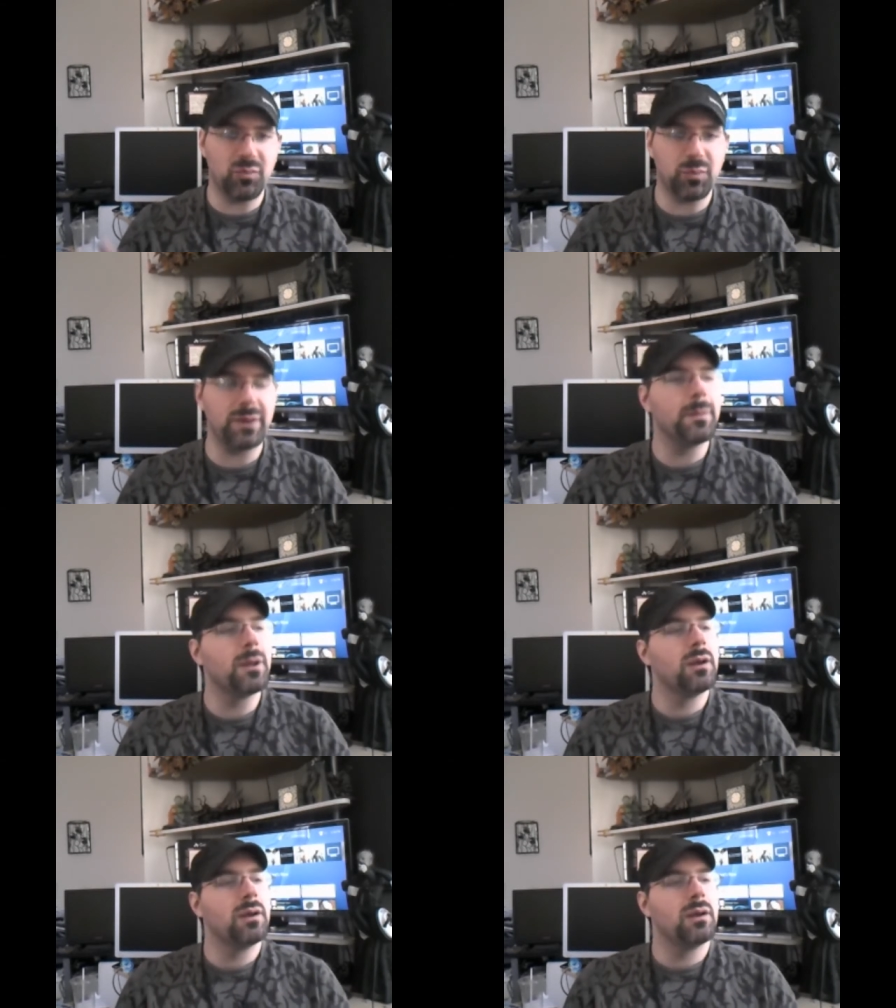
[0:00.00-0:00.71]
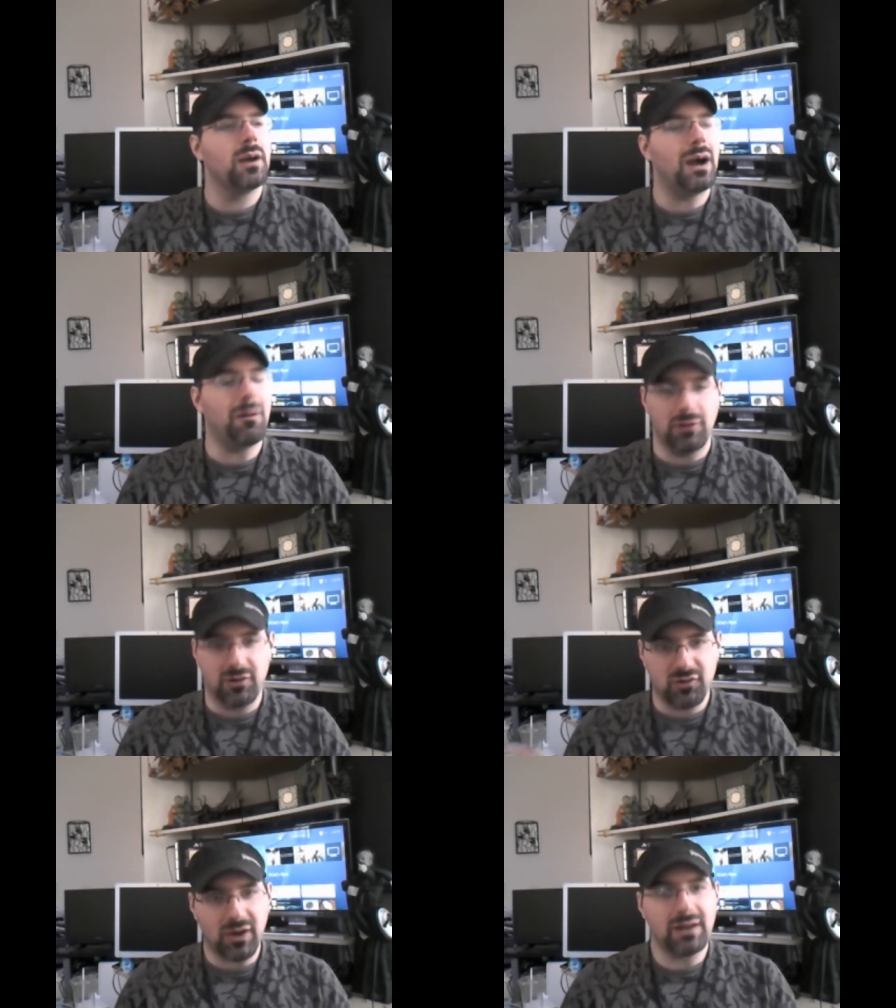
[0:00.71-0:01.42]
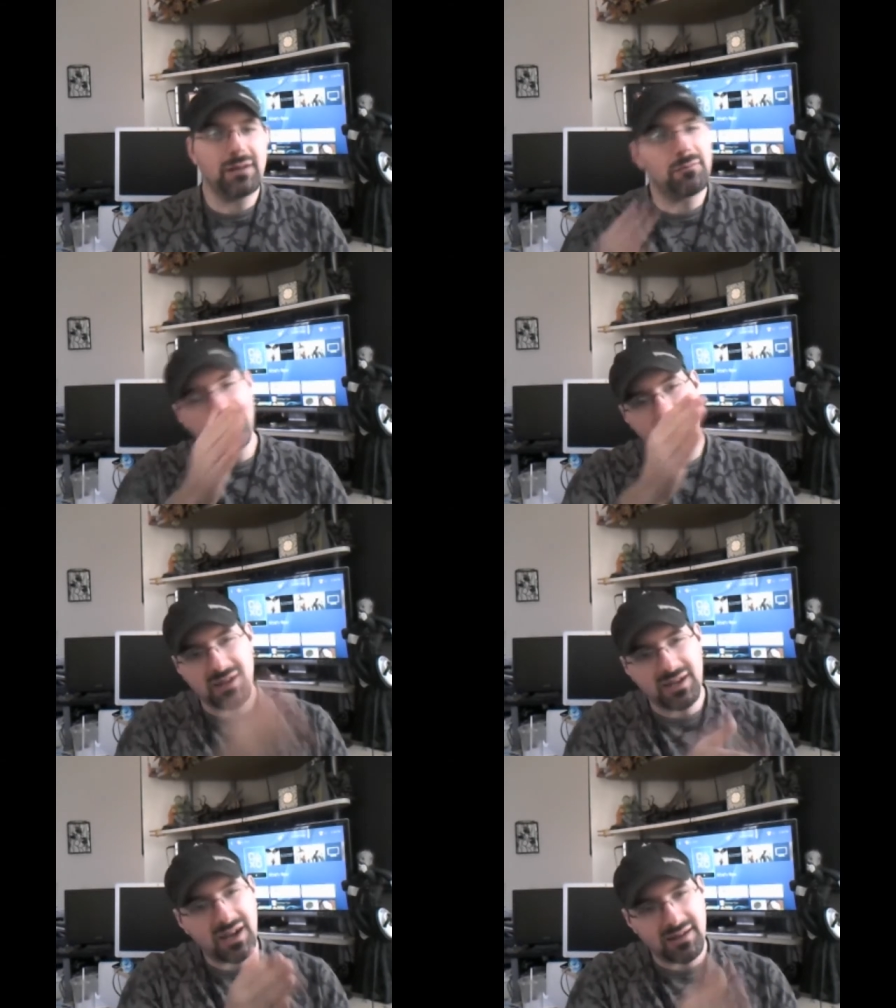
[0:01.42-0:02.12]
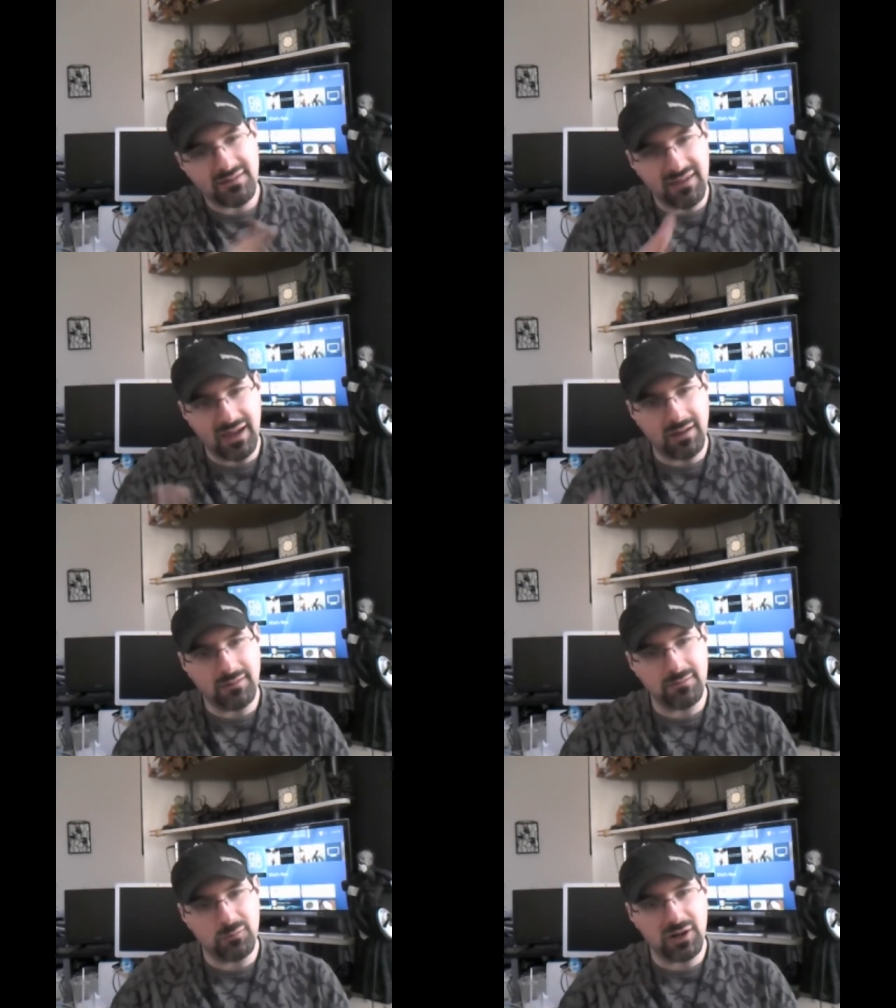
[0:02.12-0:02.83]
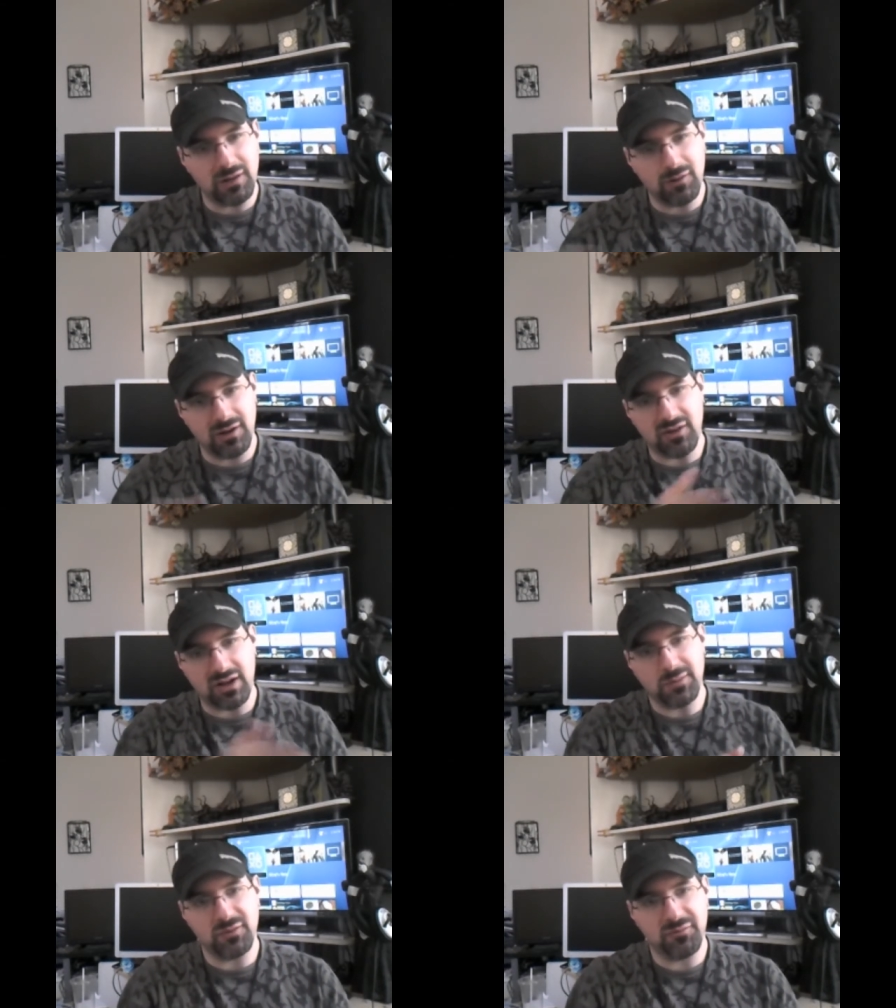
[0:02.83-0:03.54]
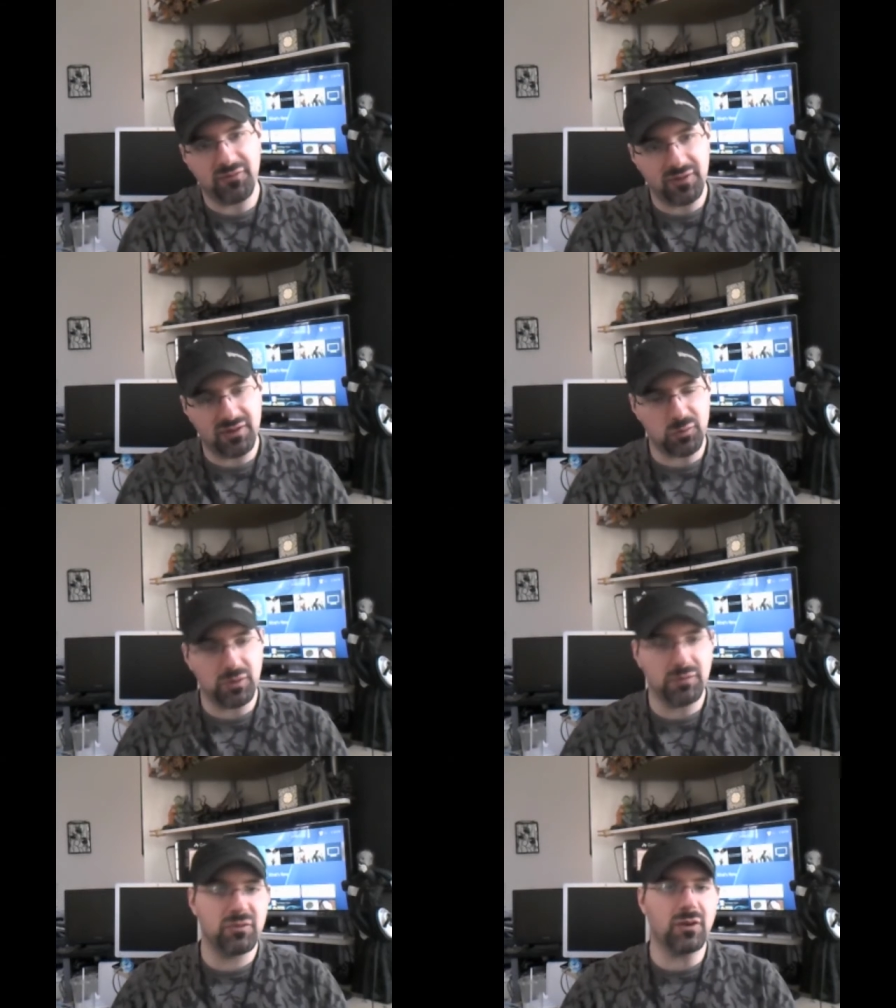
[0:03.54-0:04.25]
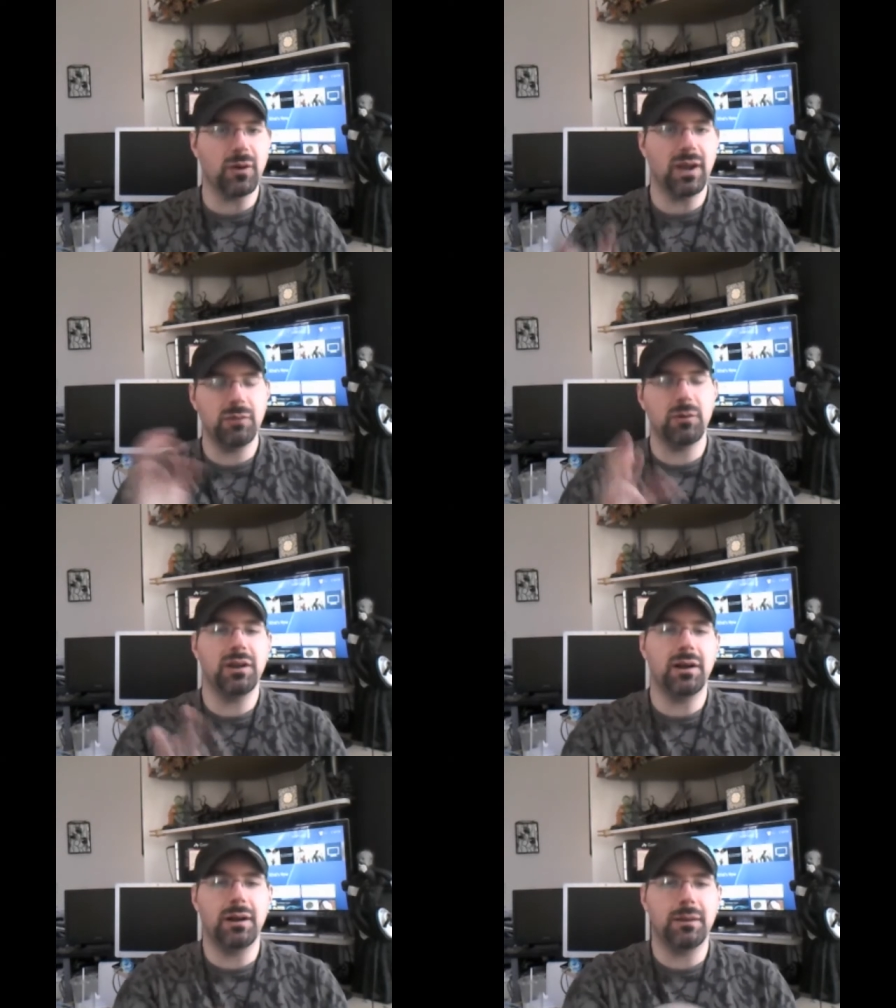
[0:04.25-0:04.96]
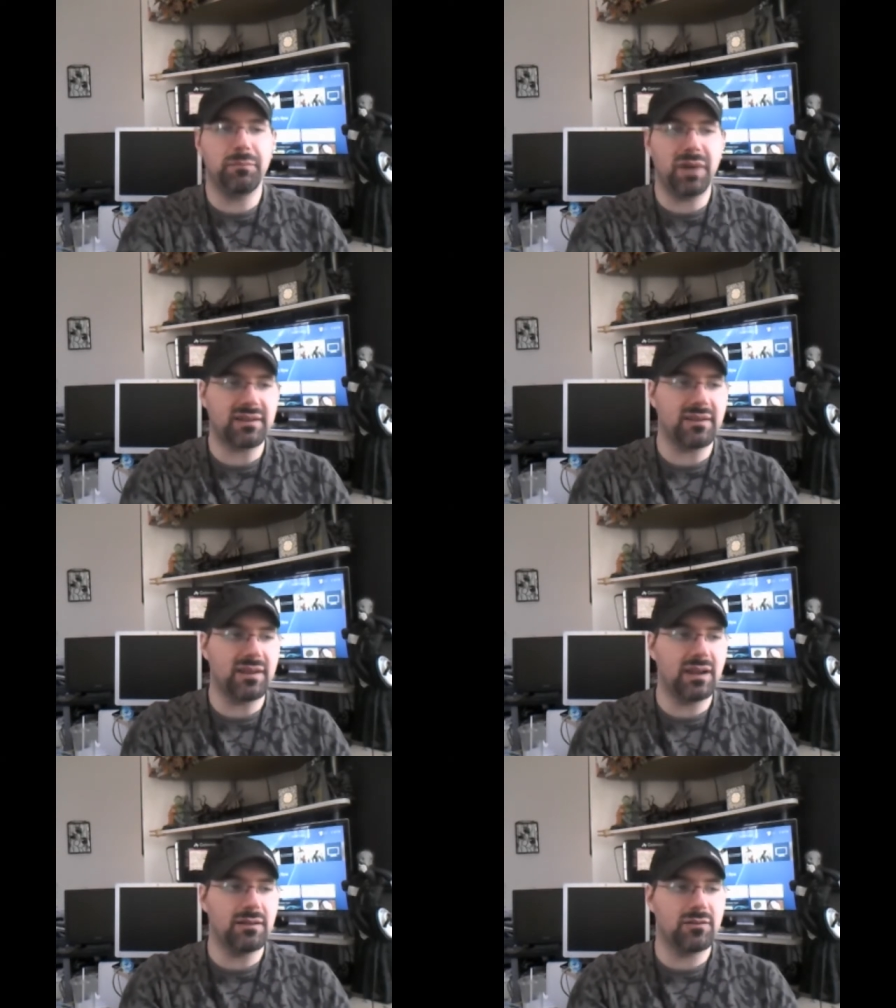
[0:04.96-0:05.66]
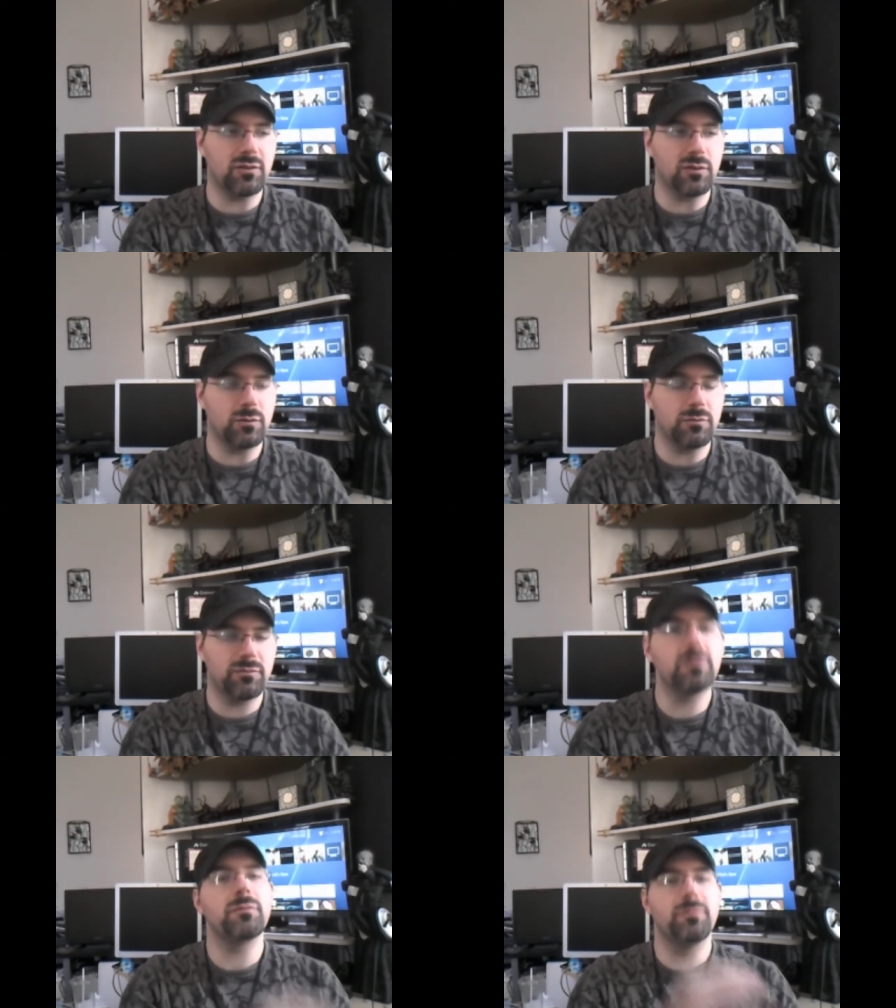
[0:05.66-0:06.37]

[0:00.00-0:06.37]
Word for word: But I want to try to really cut down what I want to talk about for this one. So anyway, um, back to that. So